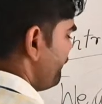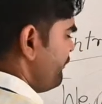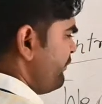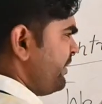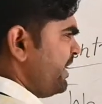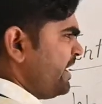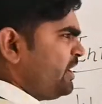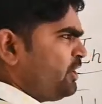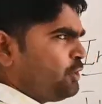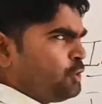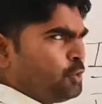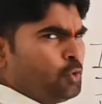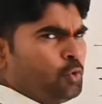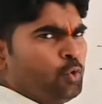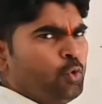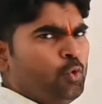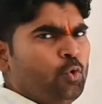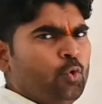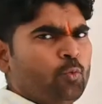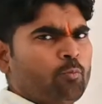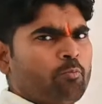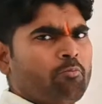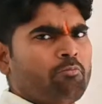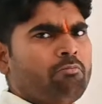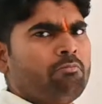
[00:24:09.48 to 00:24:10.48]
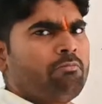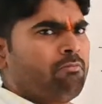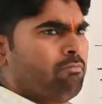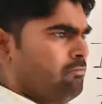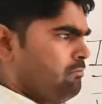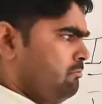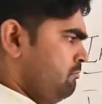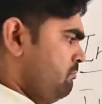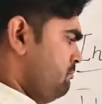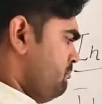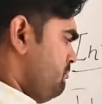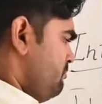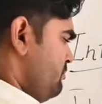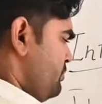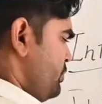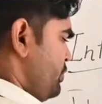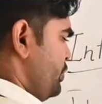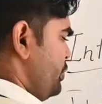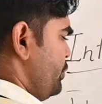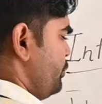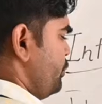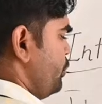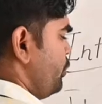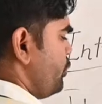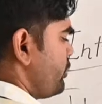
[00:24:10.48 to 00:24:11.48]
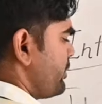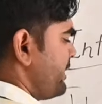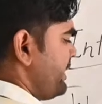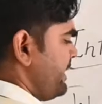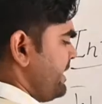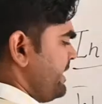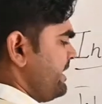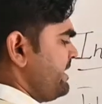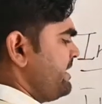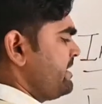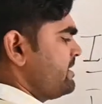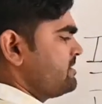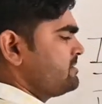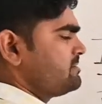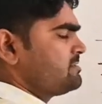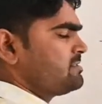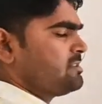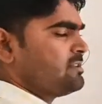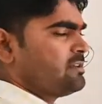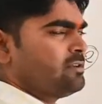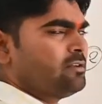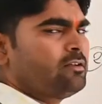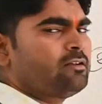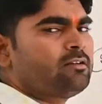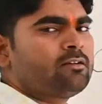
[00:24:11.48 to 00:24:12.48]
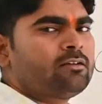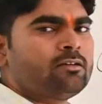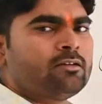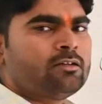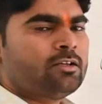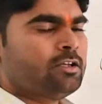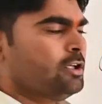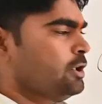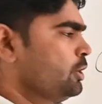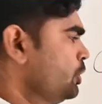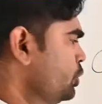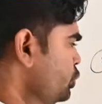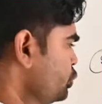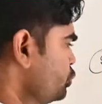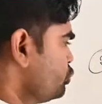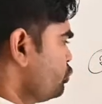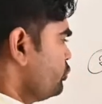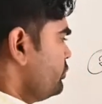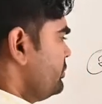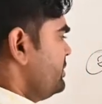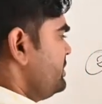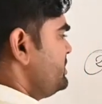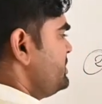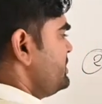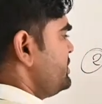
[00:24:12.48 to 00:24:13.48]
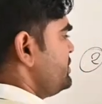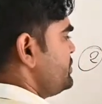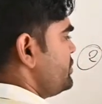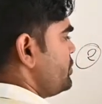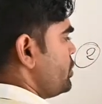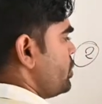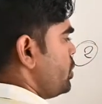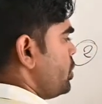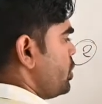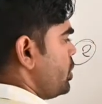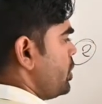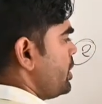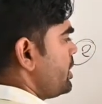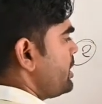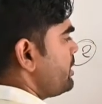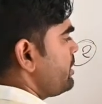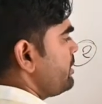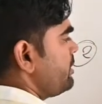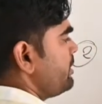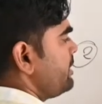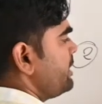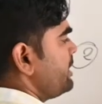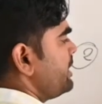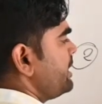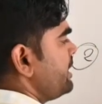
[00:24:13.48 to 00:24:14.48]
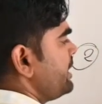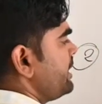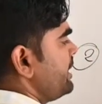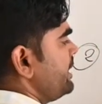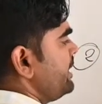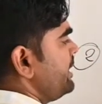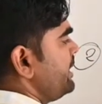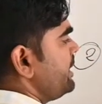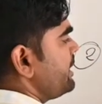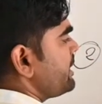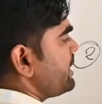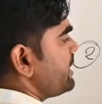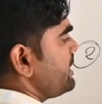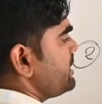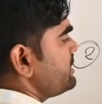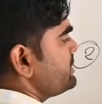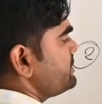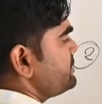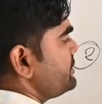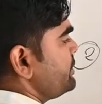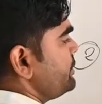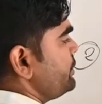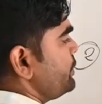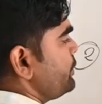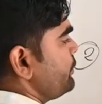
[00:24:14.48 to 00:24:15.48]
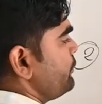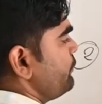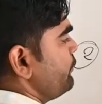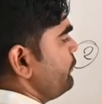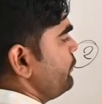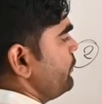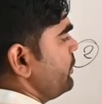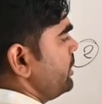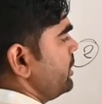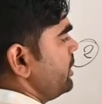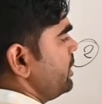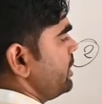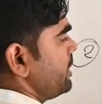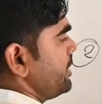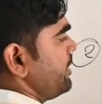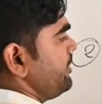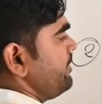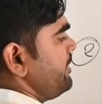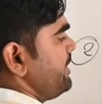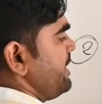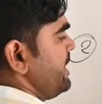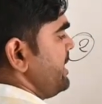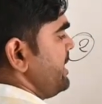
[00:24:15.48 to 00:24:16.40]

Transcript: Went whom? You don't get any answer. So this is your intransitive verb,